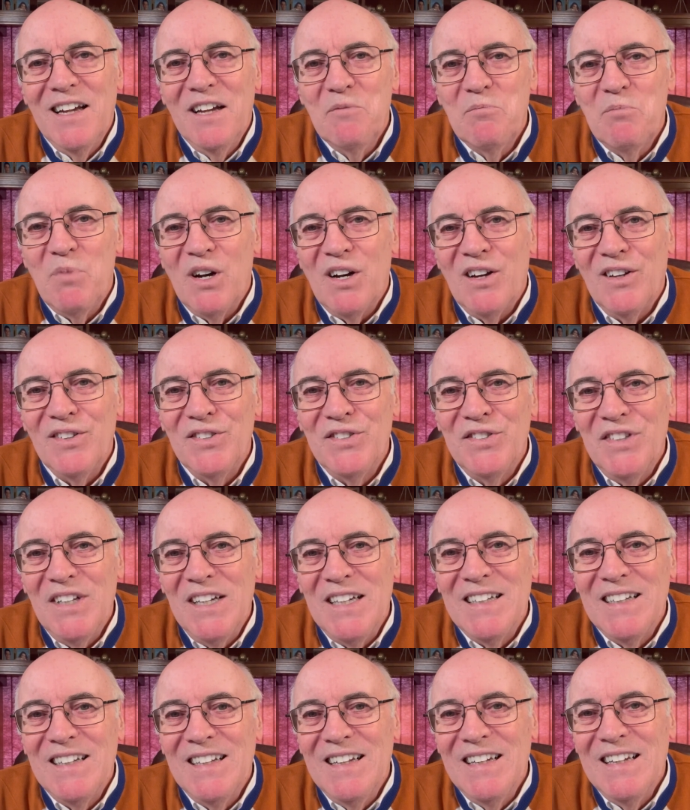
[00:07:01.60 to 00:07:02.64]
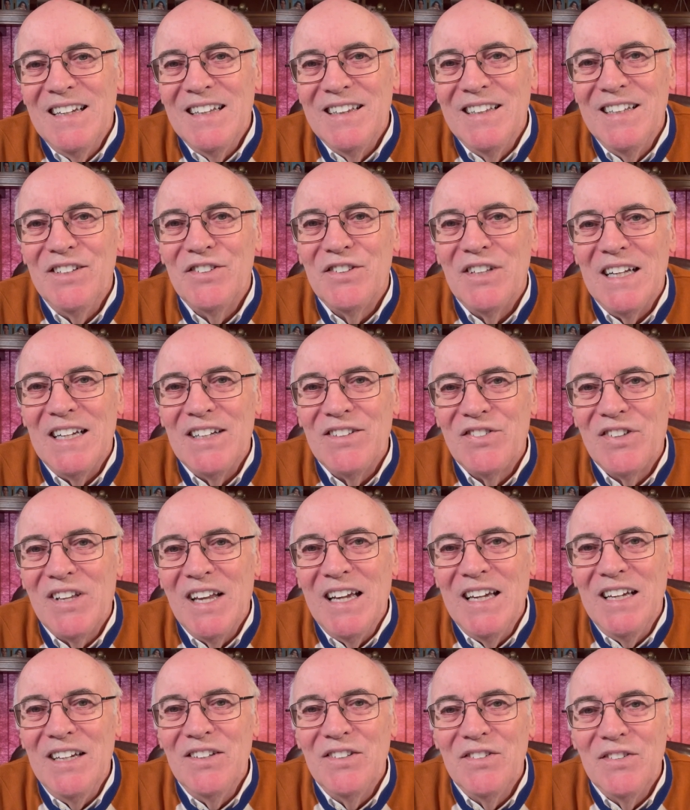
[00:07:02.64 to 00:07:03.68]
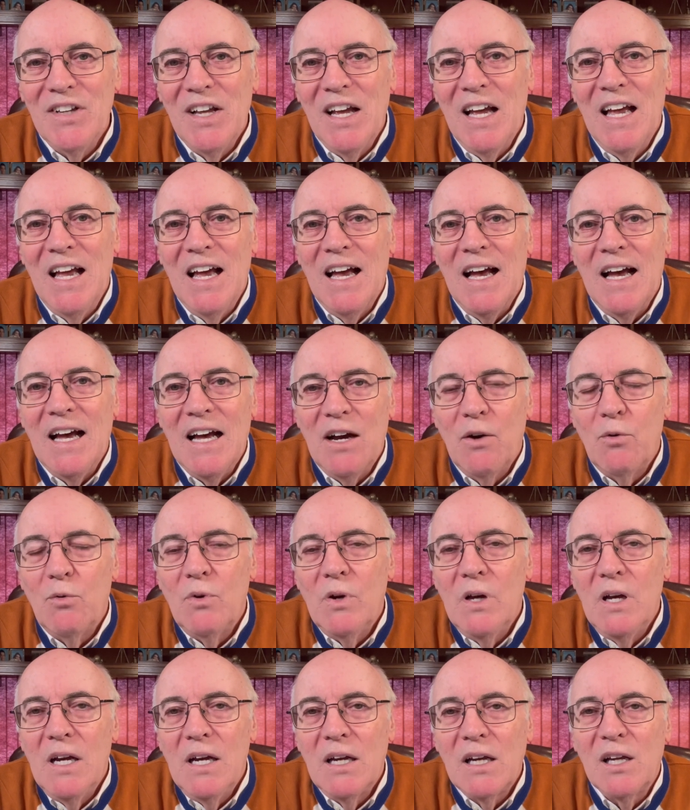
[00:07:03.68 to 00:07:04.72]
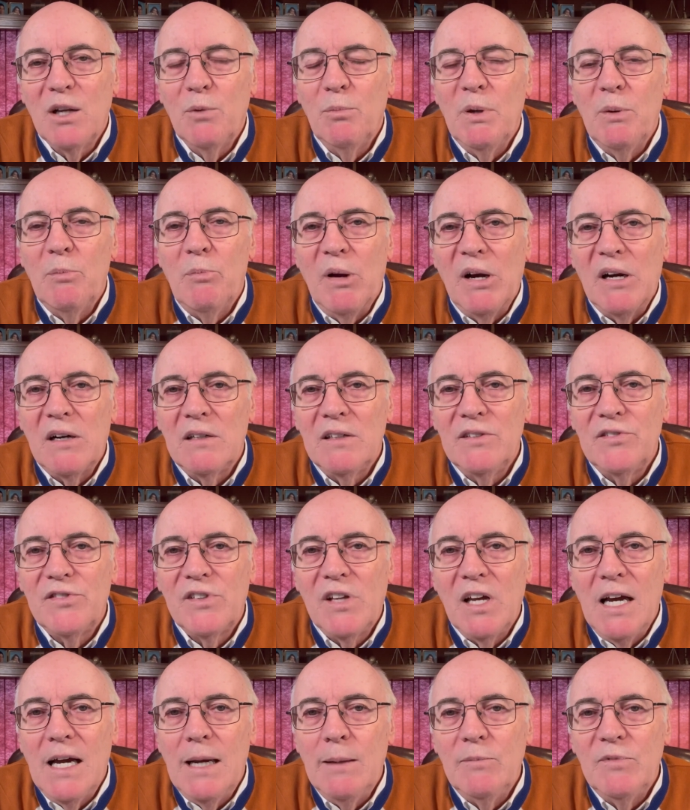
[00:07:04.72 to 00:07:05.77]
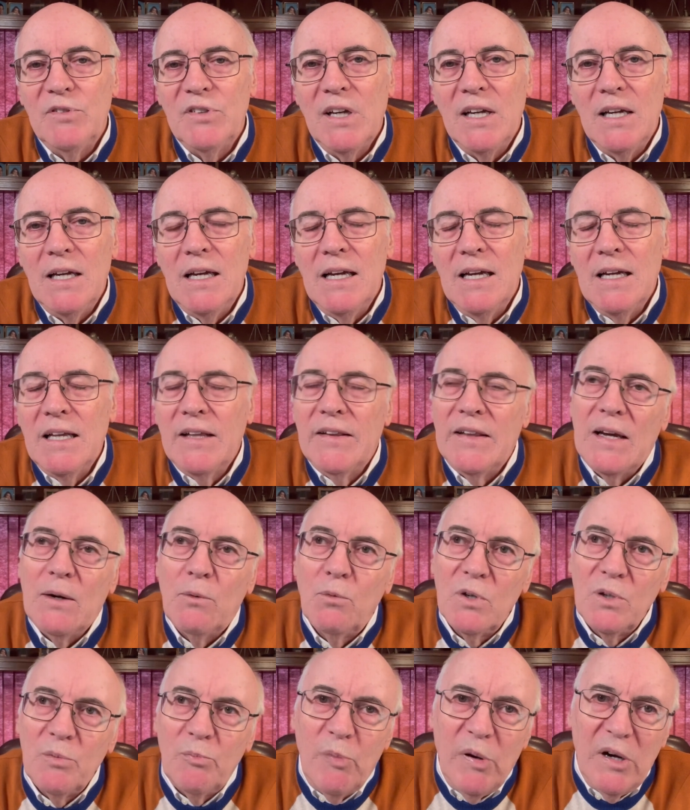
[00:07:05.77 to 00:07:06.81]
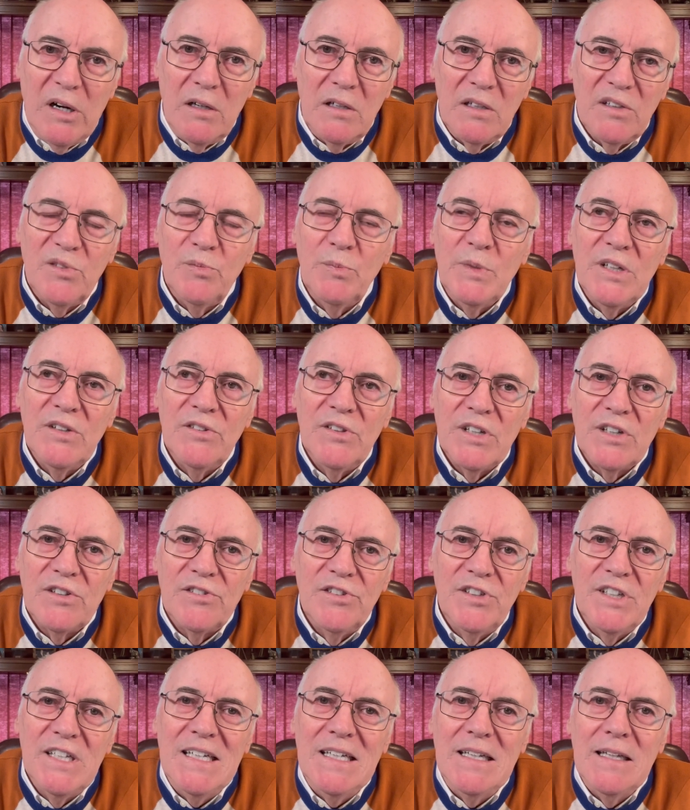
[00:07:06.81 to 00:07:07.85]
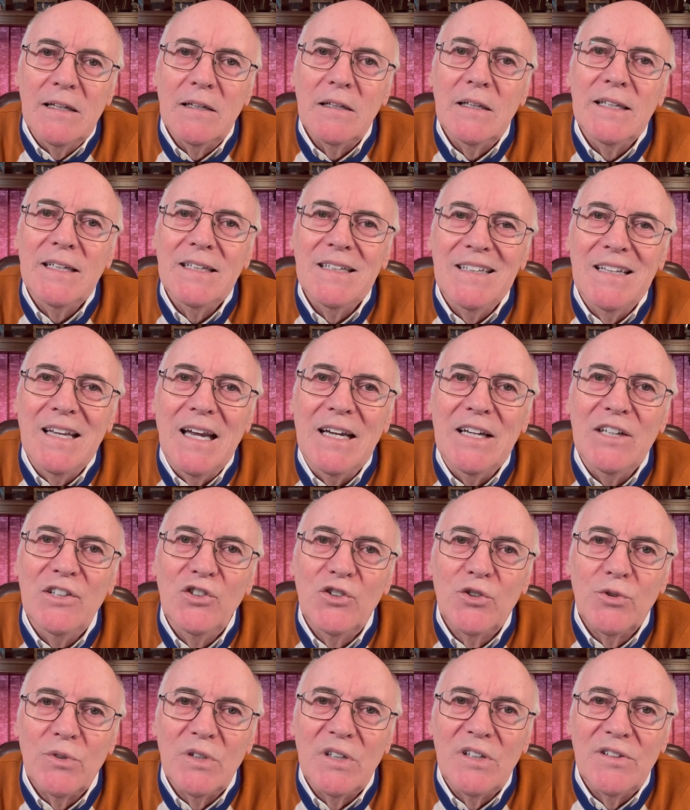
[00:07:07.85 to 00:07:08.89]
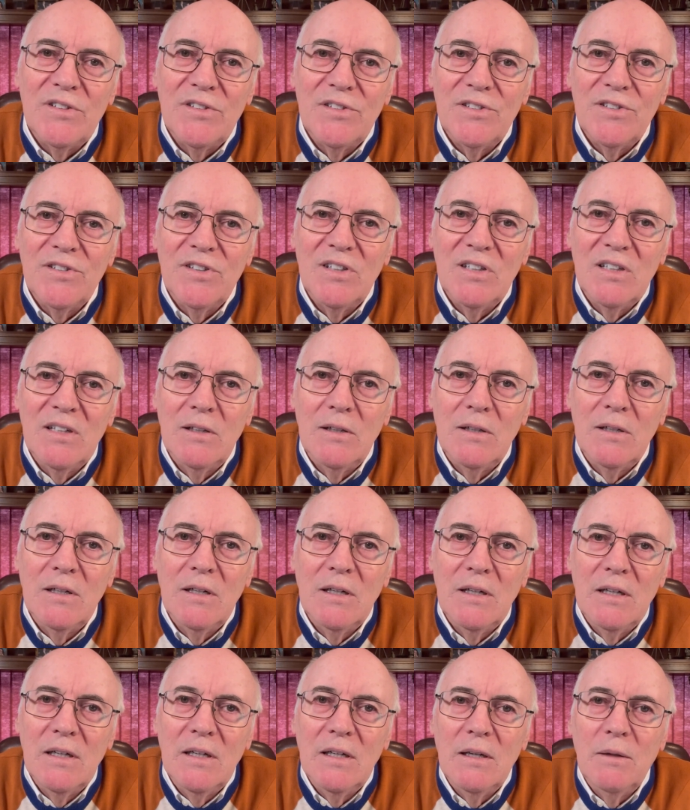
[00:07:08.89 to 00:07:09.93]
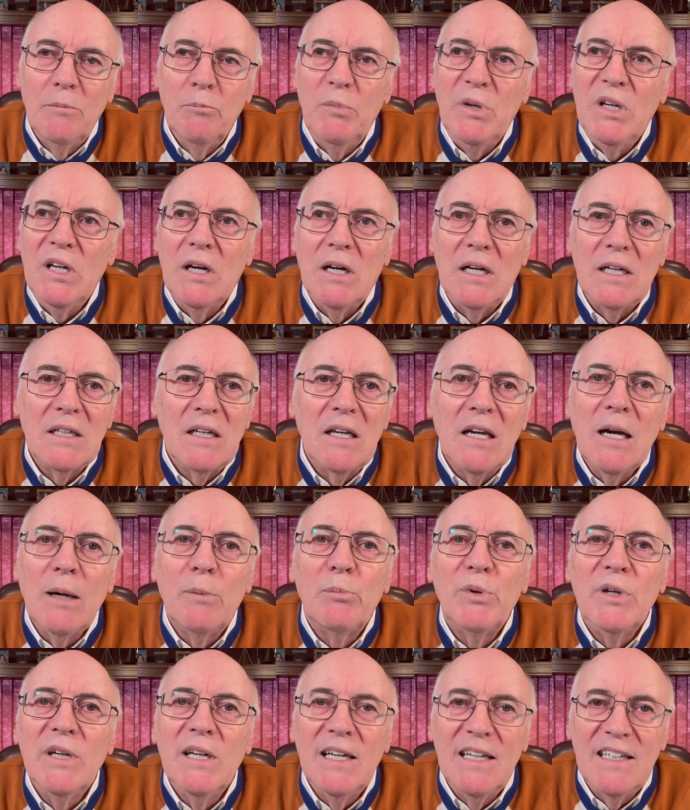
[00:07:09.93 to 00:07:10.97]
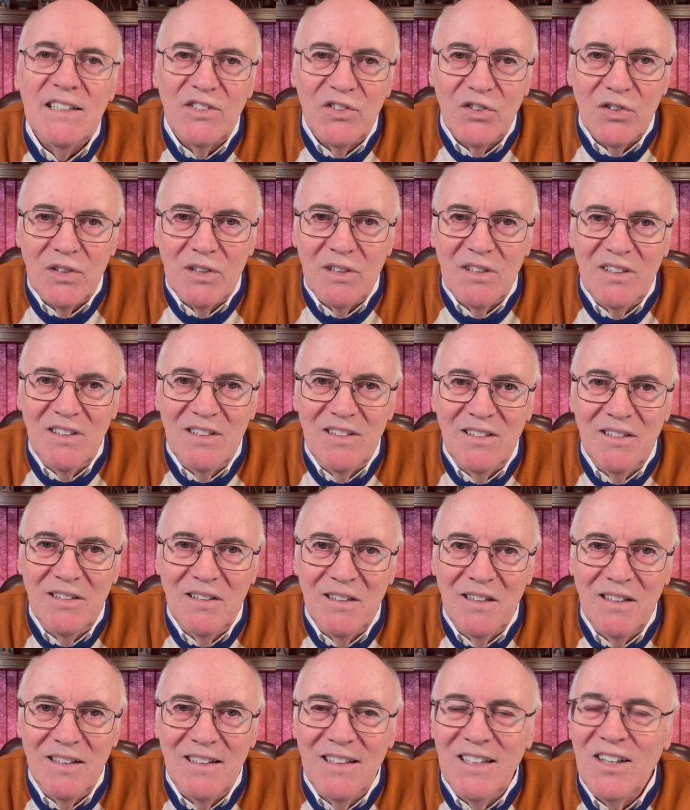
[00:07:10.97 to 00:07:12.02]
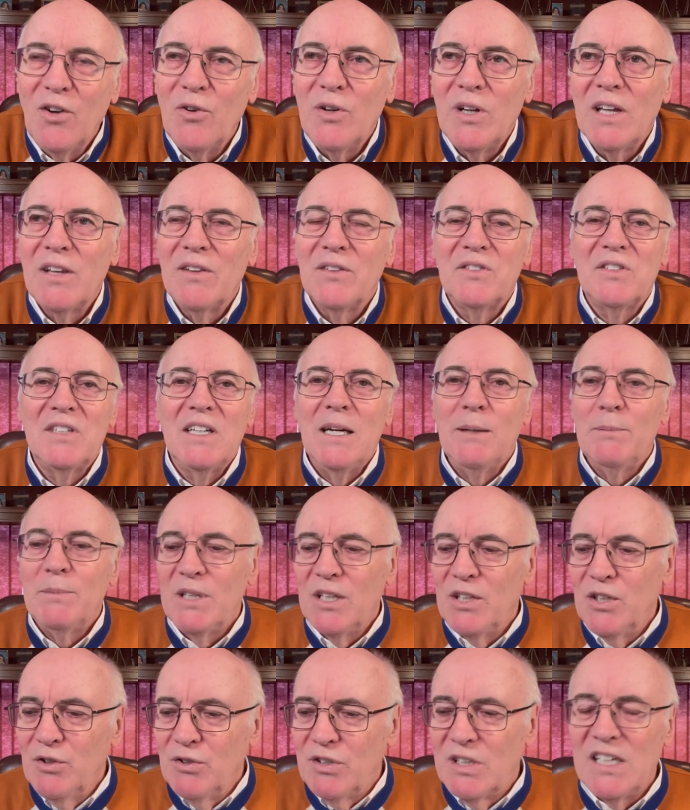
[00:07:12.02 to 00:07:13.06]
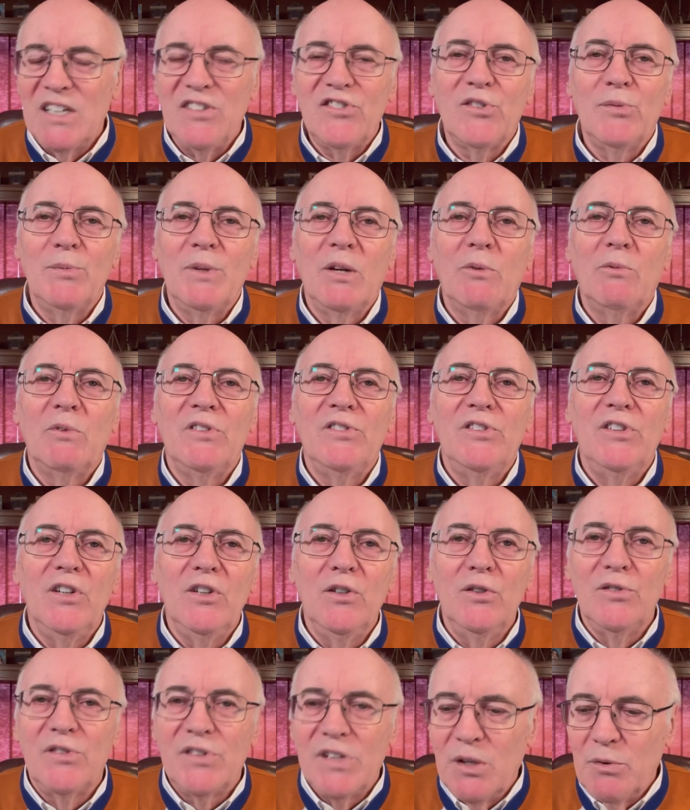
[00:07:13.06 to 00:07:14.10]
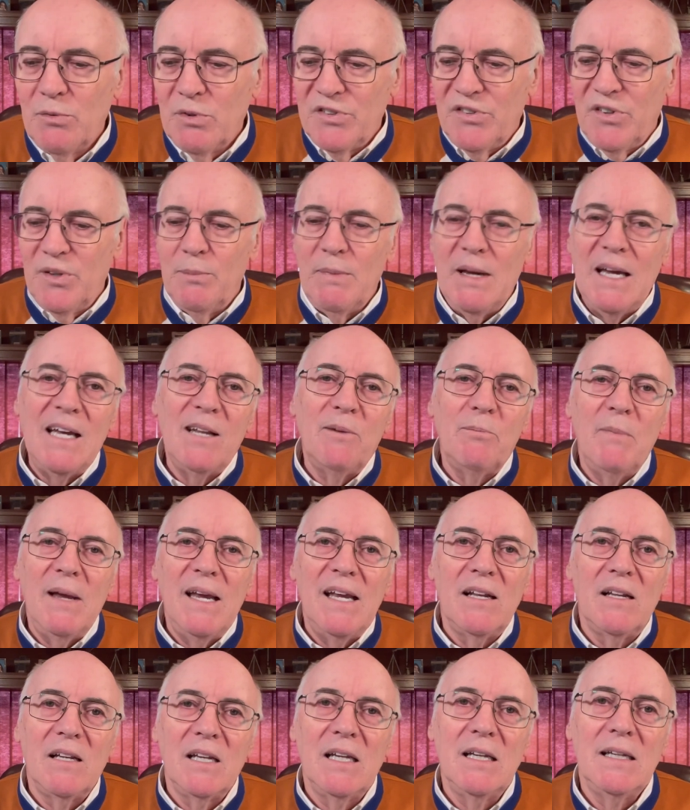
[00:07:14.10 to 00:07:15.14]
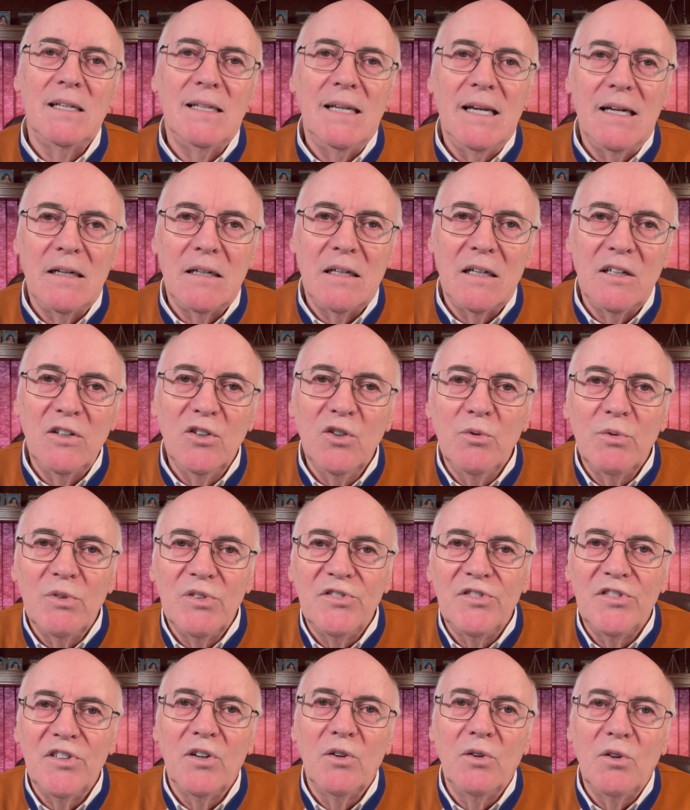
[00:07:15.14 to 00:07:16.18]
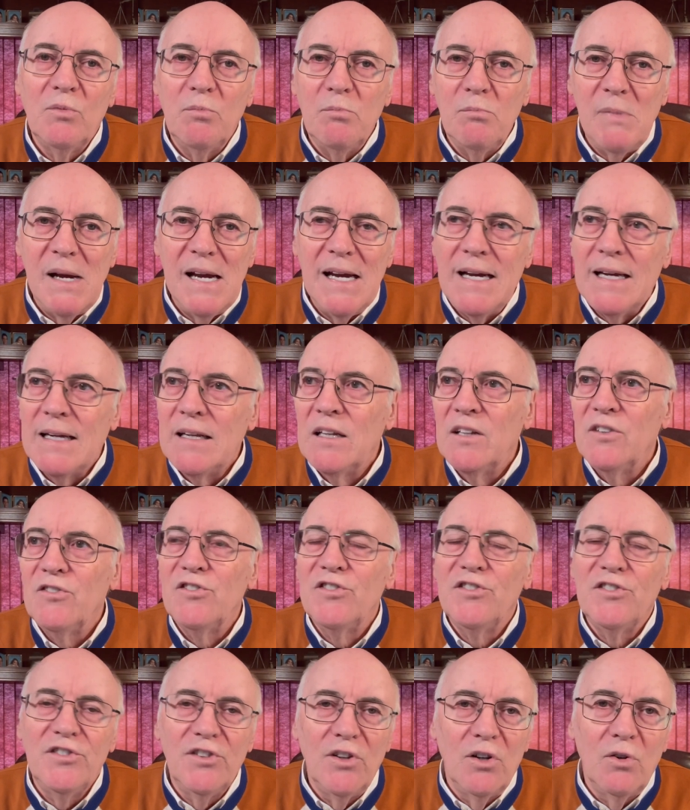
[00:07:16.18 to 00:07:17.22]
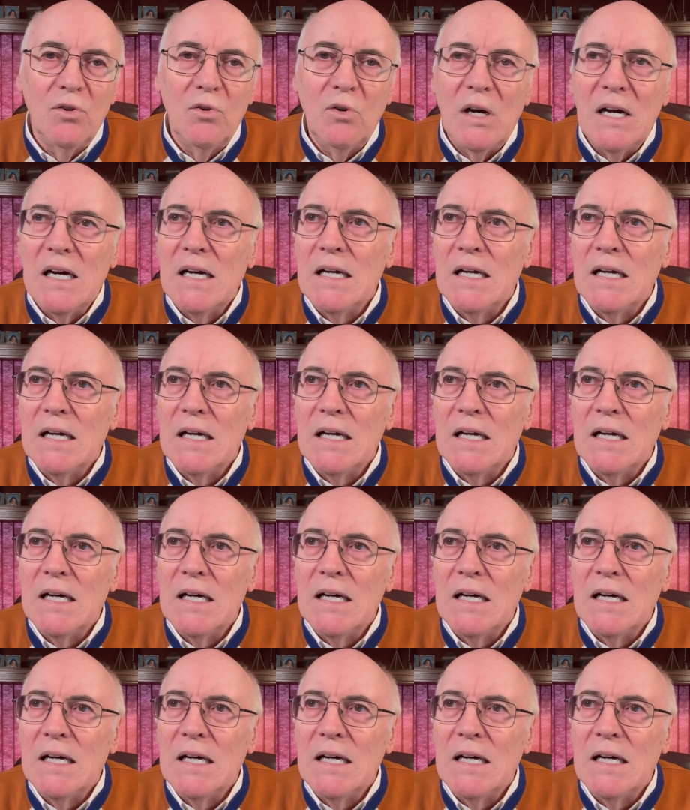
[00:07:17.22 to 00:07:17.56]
Paul said, these last days could be perilous times. That word perilous means exceedingly dangerous, beyond comprehension. The only other time in the New Testament it was used, it was the madman of Gadara, who was so mad and so